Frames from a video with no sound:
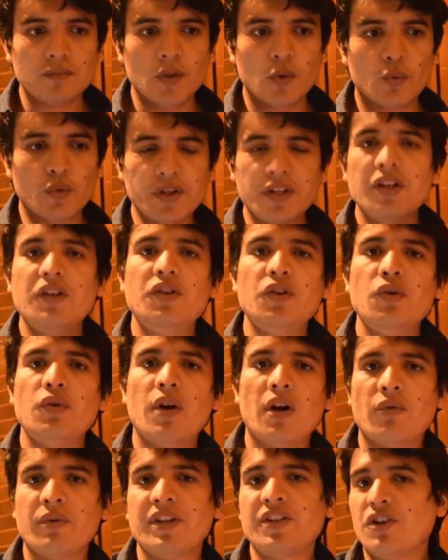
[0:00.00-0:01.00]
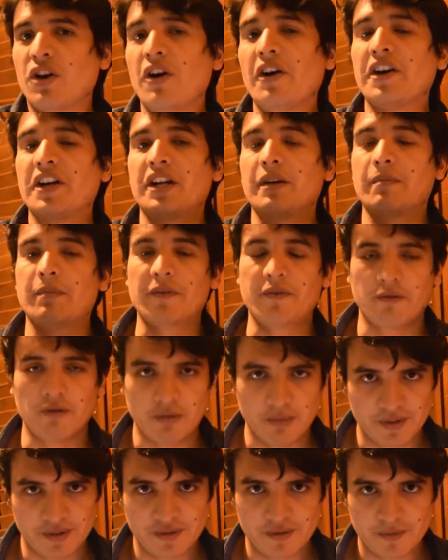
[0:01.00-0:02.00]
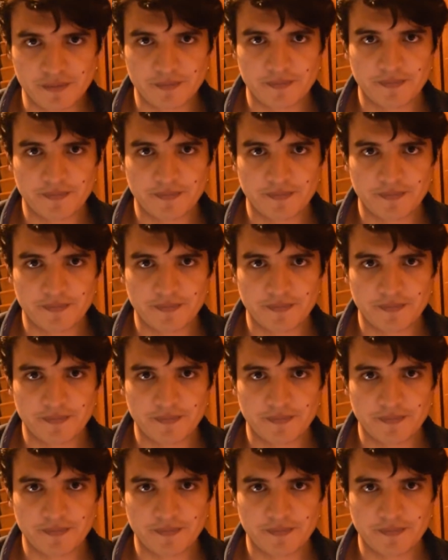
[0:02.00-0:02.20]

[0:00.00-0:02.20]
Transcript: we're going to do a retargeting performance.